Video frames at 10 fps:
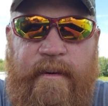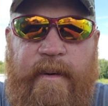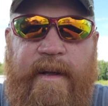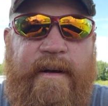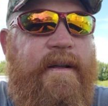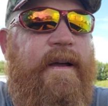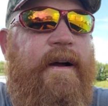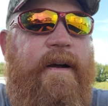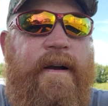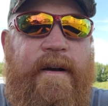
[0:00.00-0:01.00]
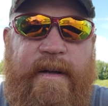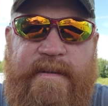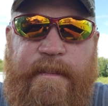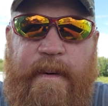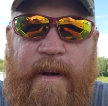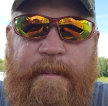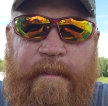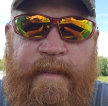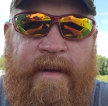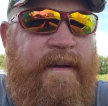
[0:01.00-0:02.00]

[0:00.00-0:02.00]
wind out here is a problem,